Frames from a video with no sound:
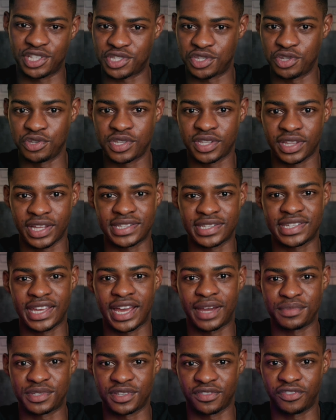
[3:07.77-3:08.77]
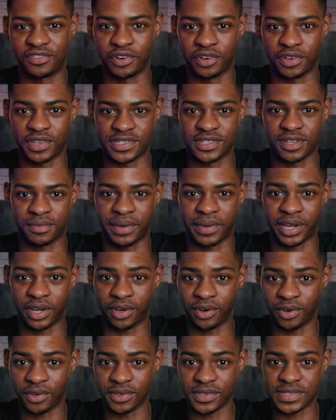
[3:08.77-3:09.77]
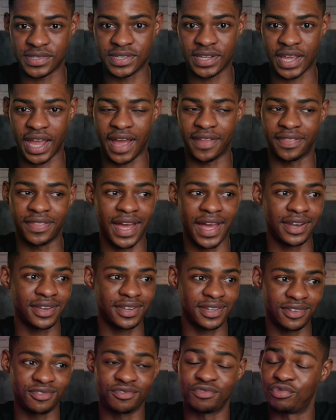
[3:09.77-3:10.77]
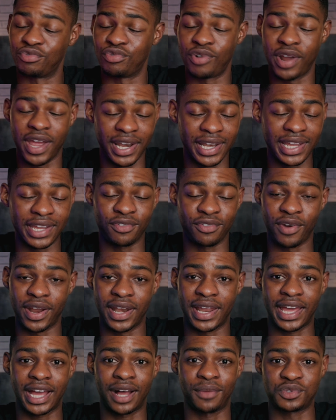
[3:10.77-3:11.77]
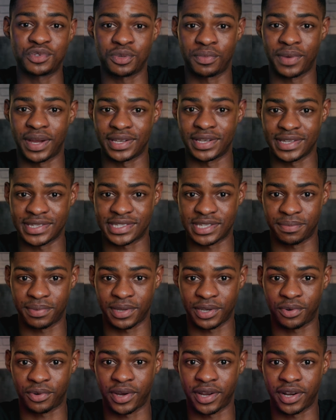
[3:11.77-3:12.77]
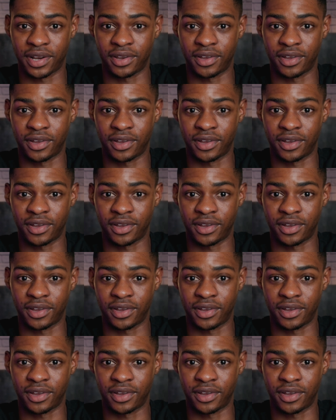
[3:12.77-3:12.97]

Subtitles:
just using that time to focus on my goals. And that really helped with my discipline quite a